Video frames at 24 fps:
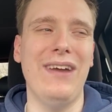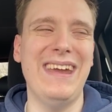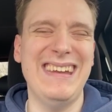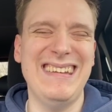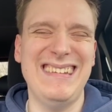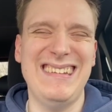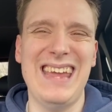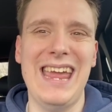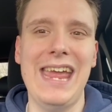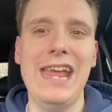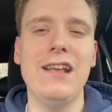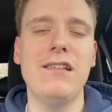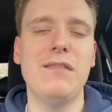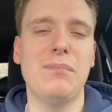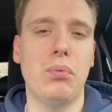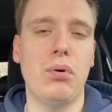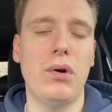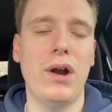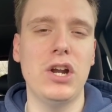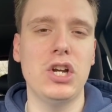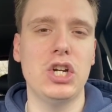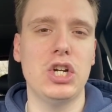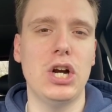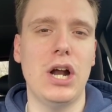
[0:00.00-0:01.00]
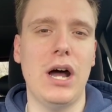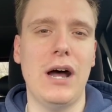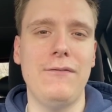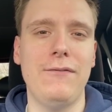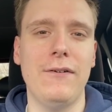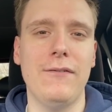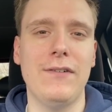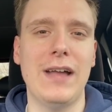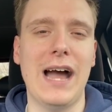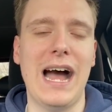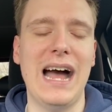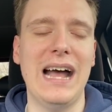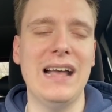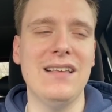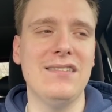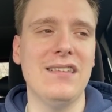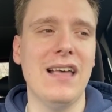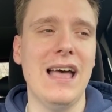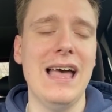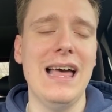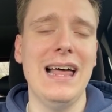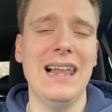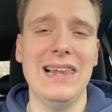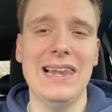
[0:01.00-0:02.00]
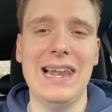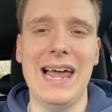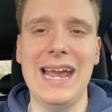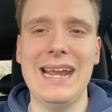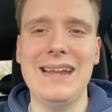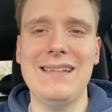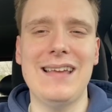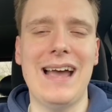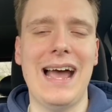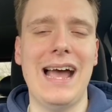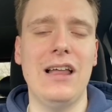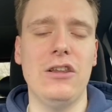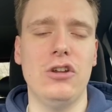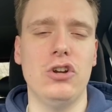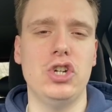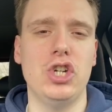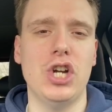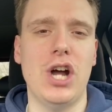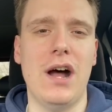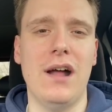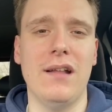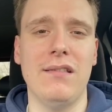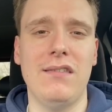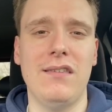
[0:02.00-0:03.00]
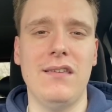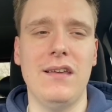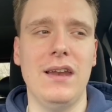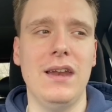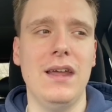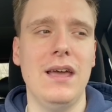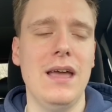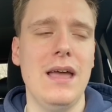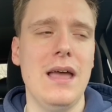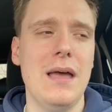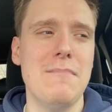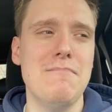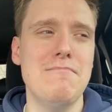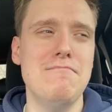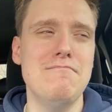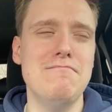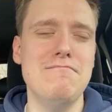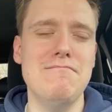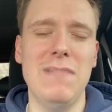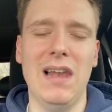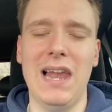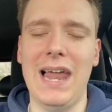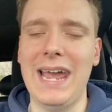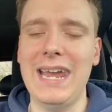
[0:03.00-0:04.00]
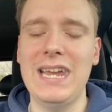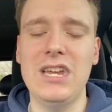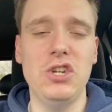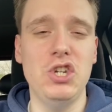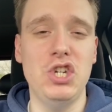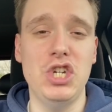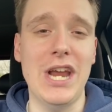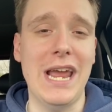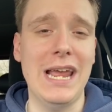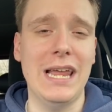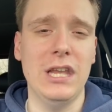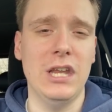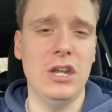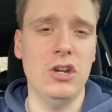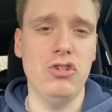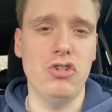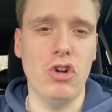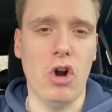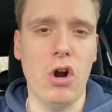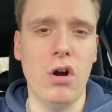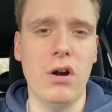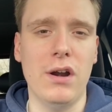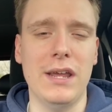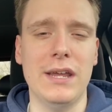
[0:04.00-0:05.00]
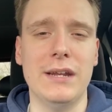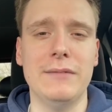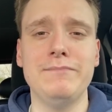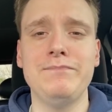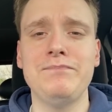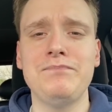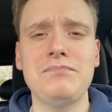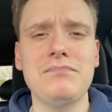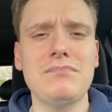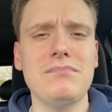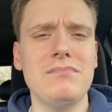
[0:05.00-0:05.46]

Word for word: It takes pressure off of guys like Tyler Johnson, like Jaelon Darden,